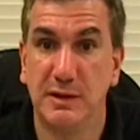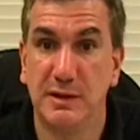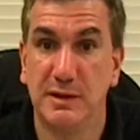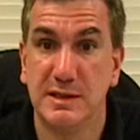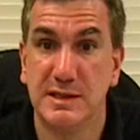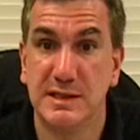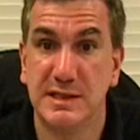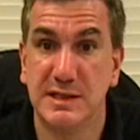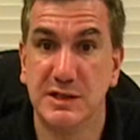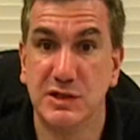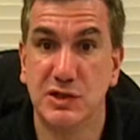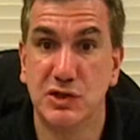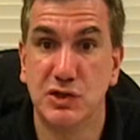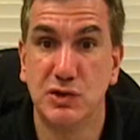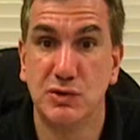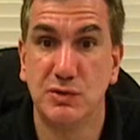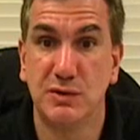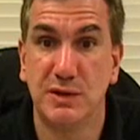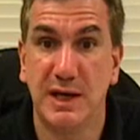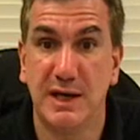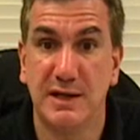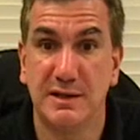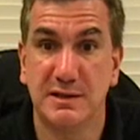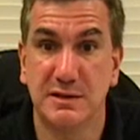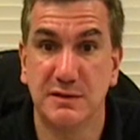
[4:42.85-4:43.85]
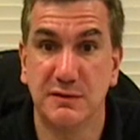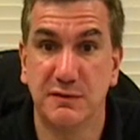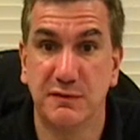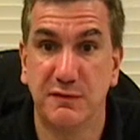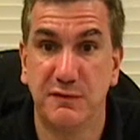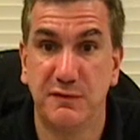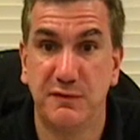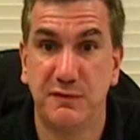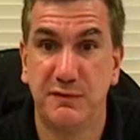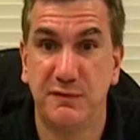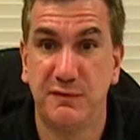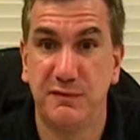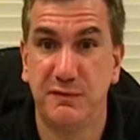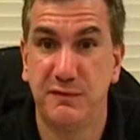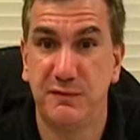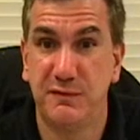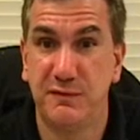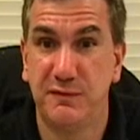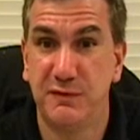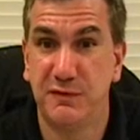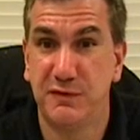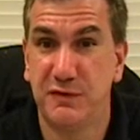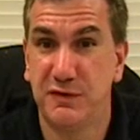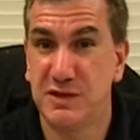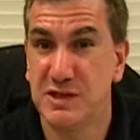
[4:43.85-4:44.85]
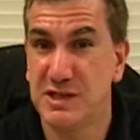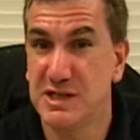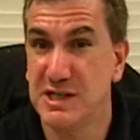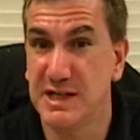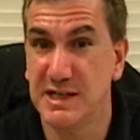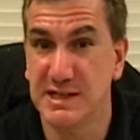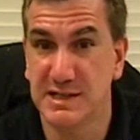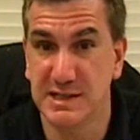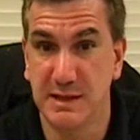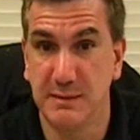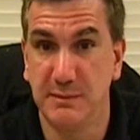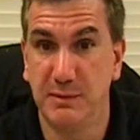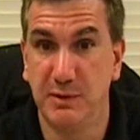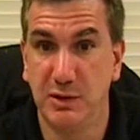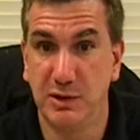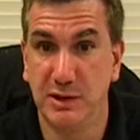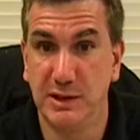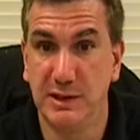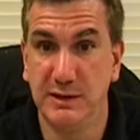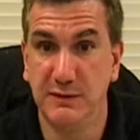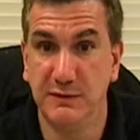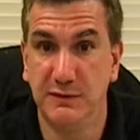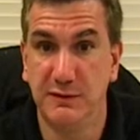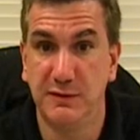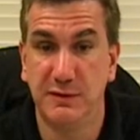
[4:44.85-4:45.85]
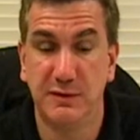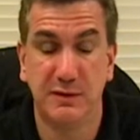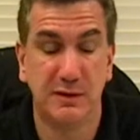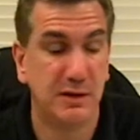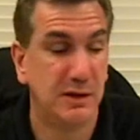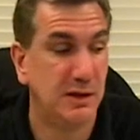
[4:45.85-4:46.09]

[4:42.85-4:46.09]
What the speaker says: since 2006, I believe,